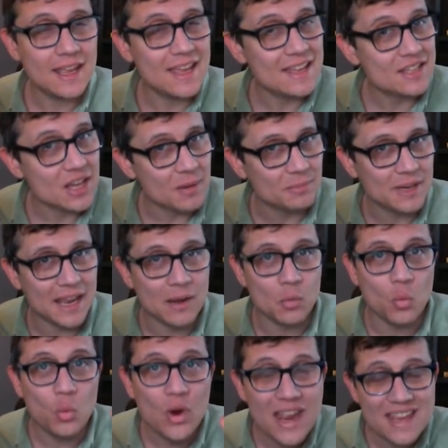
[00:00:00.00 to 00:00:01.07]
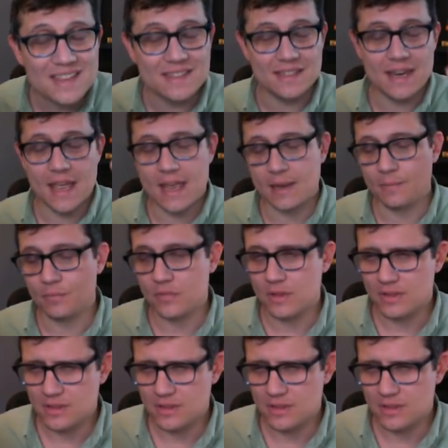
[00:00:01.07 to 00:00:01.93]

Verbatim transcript: It's Hump Day Wednesday.